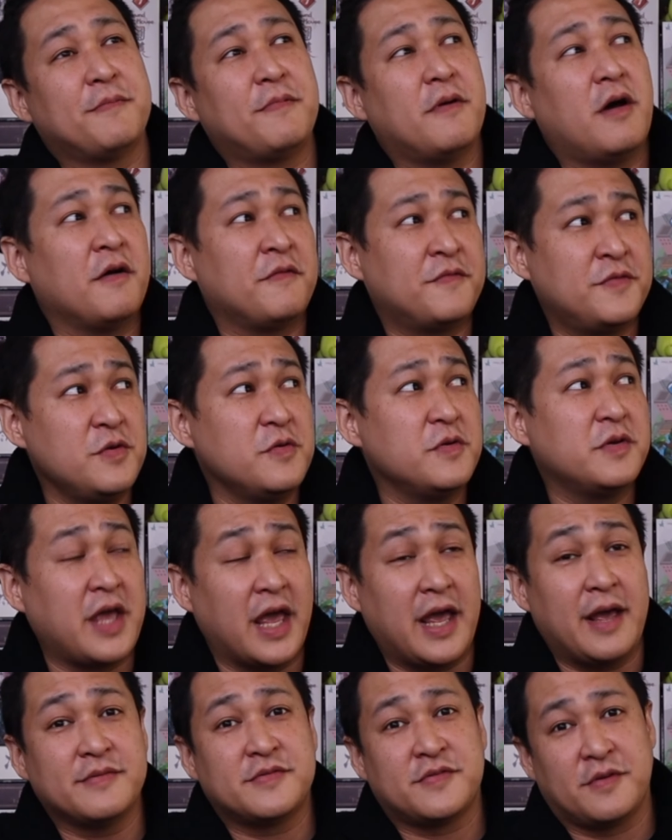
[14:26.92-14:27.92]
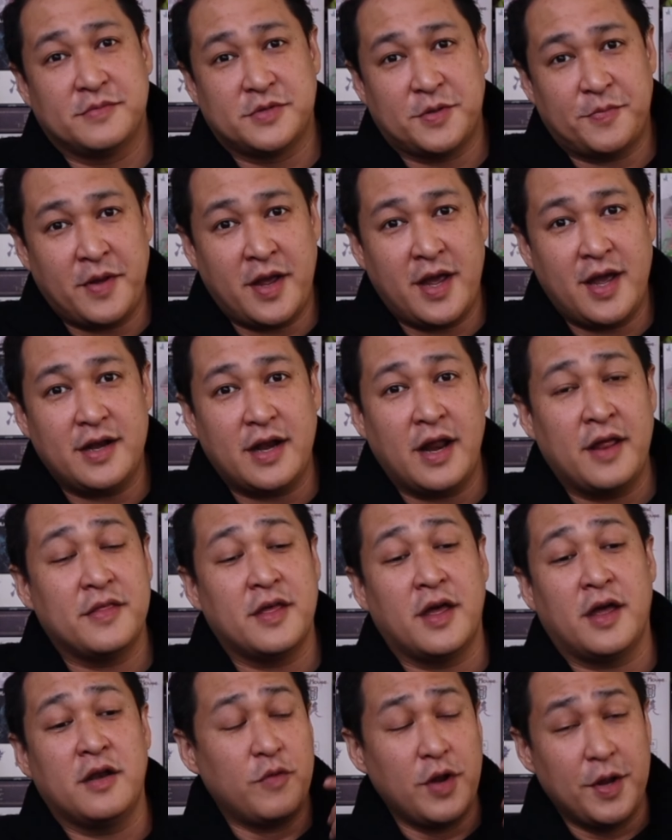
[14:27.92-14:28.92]
up a few games from Japan and
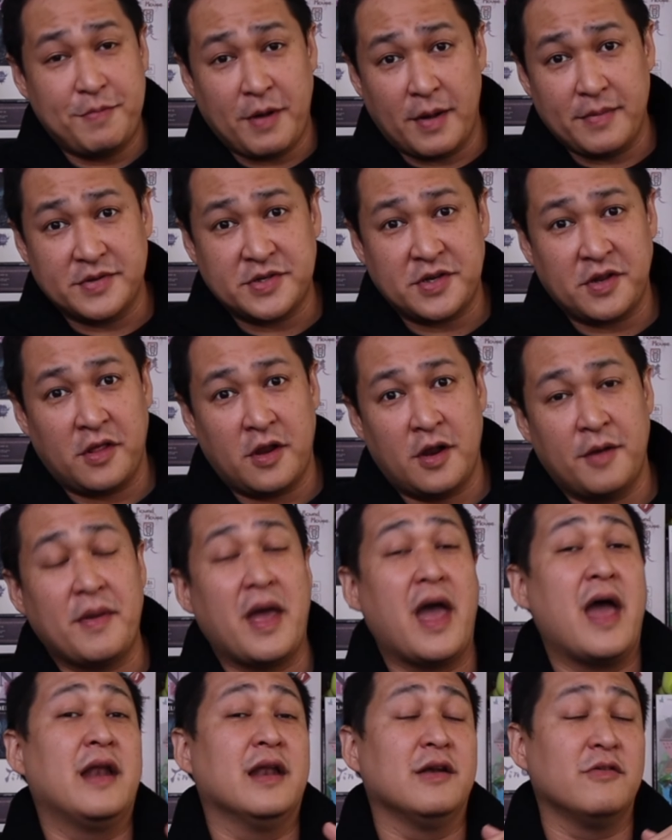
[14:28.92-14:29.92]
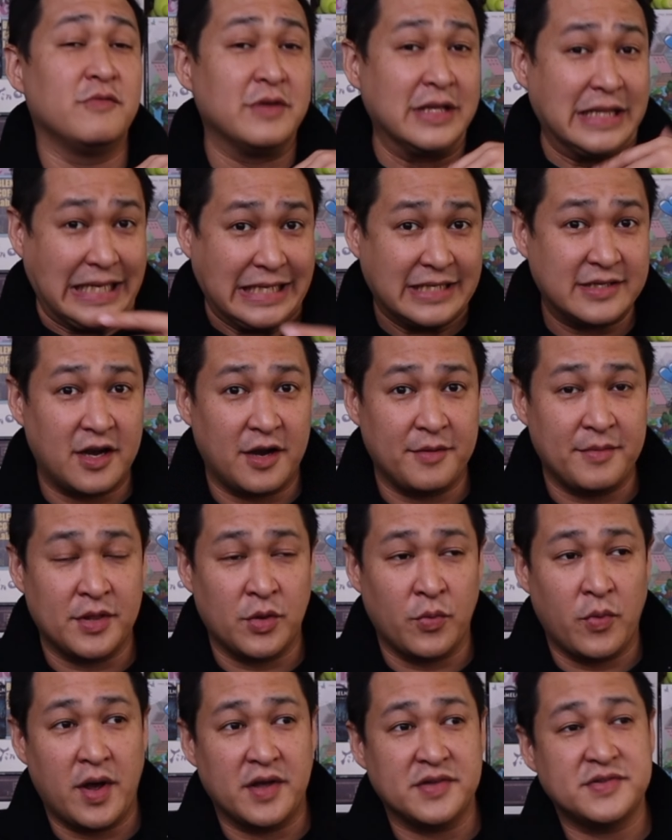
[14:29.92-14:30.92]
then republishing them and releasing them in
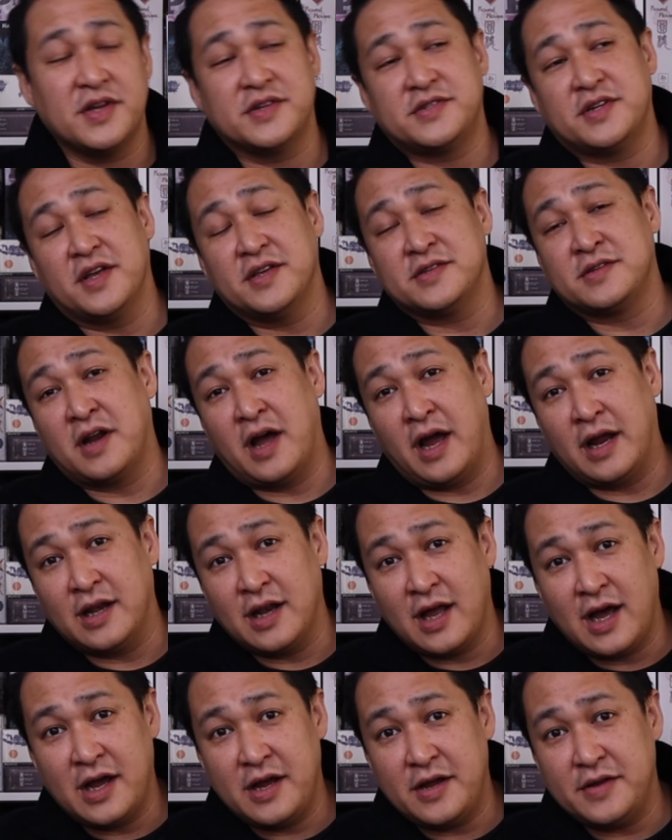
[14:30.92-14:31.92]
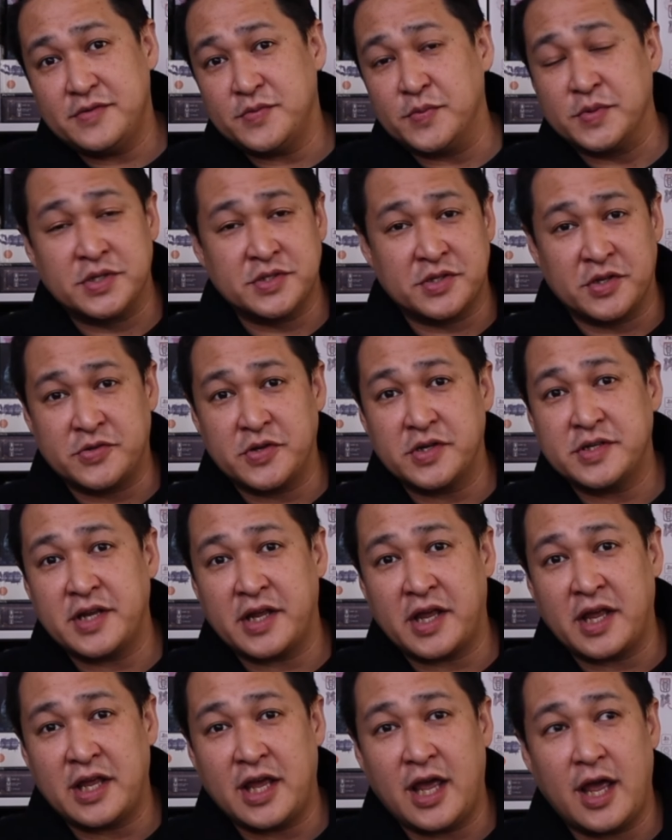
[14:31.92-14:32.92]
the West, such as Nine Lives, which is a
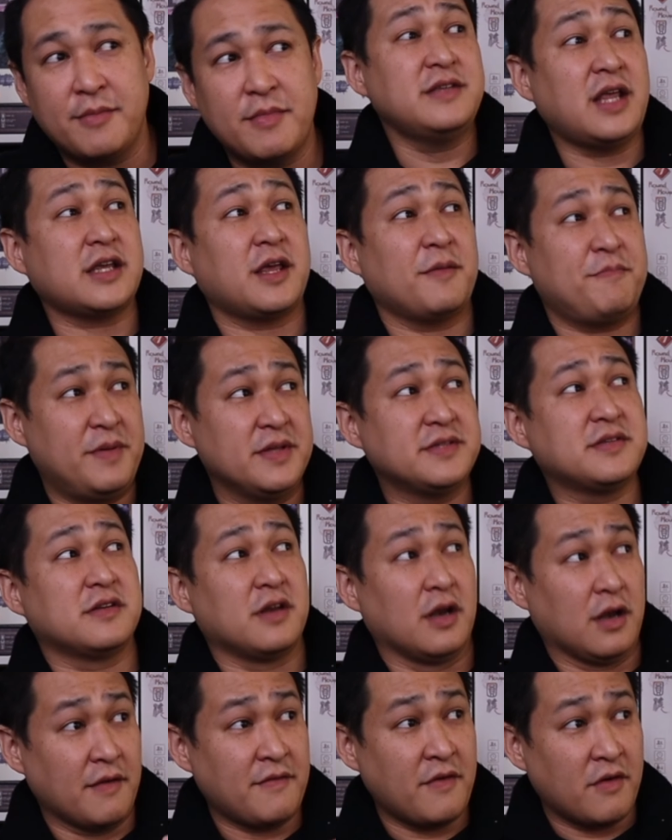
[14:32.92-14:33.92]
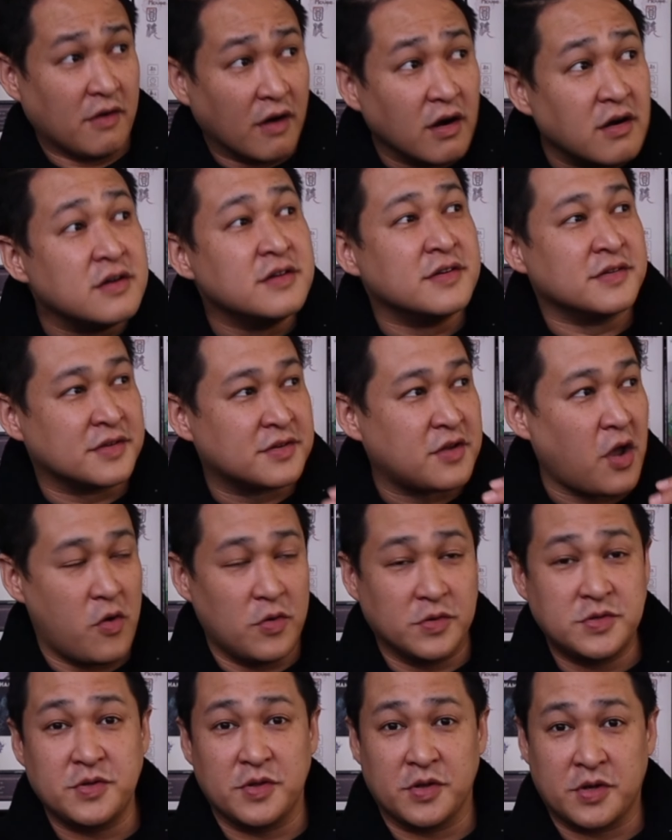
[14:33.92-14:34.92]
trick-taking game, Psychic Pizza Deliverers
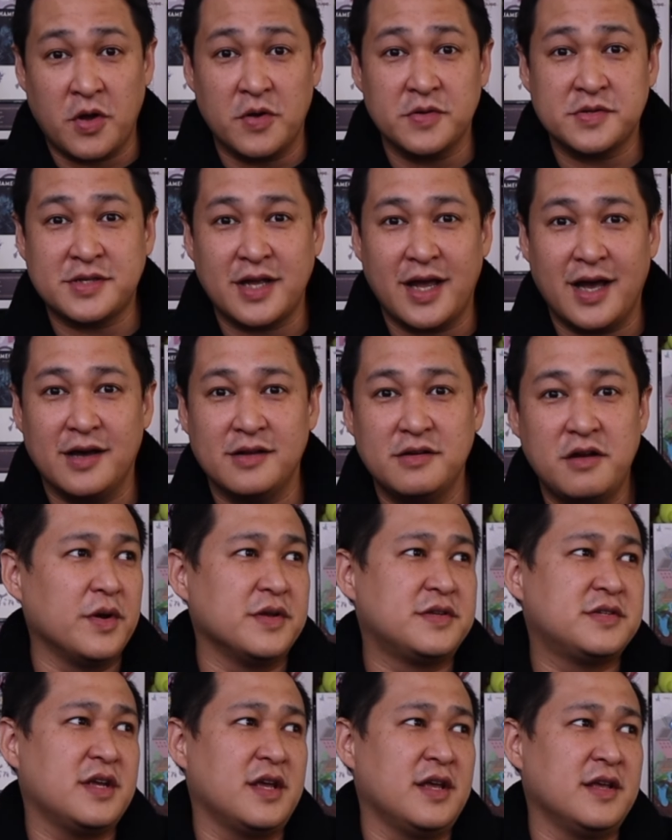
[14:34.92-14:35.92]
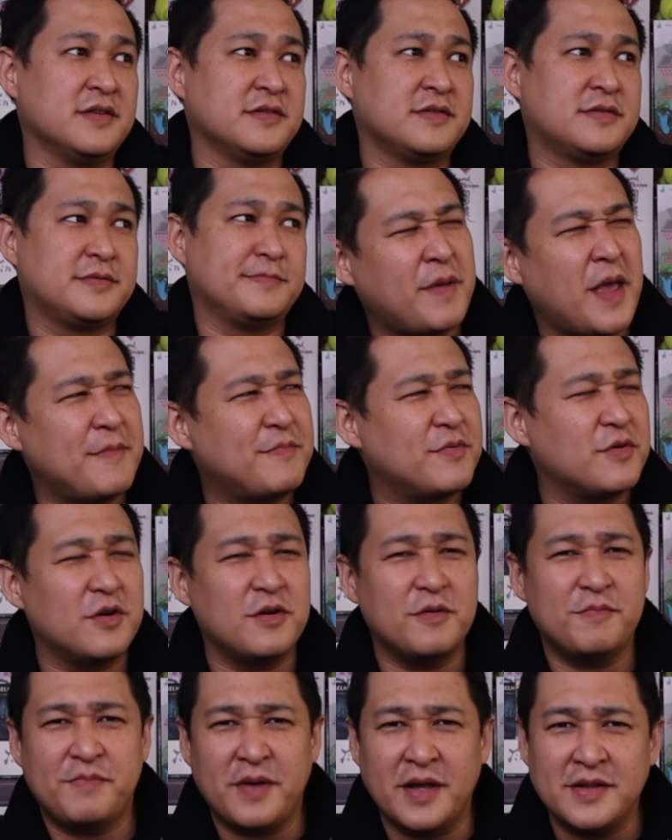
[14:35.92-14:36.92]
Go to the Ghost Town, which is
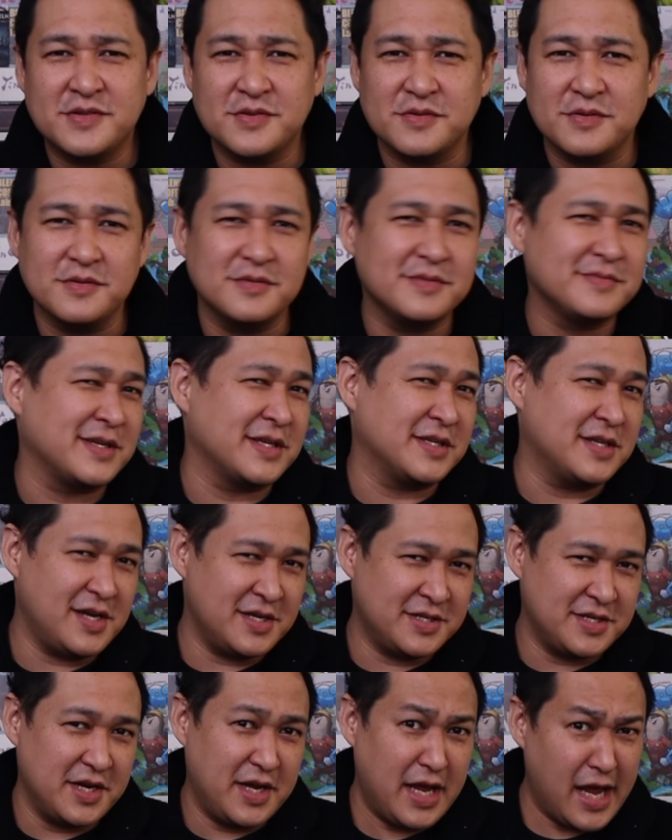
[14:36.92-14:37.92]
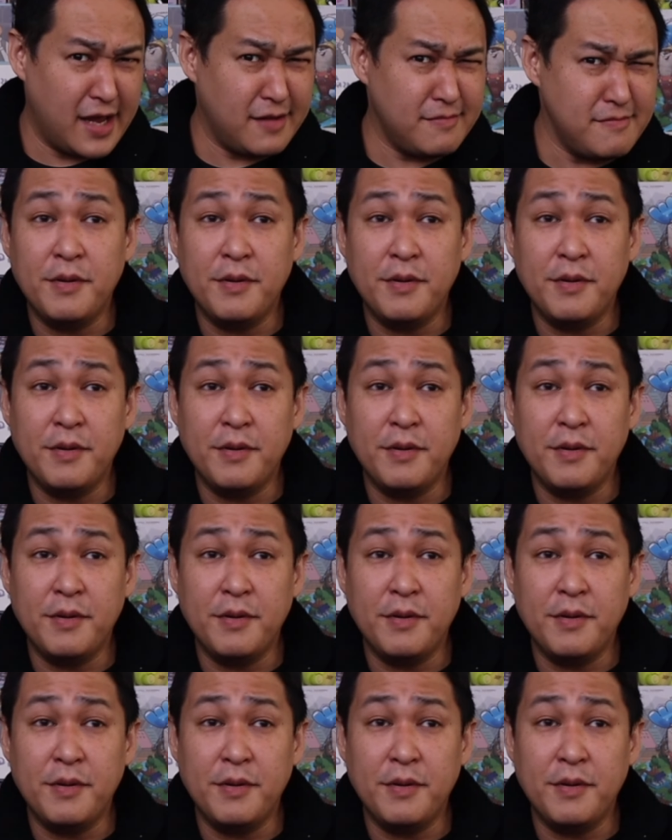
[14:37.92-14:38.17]
paper pencil deduction game.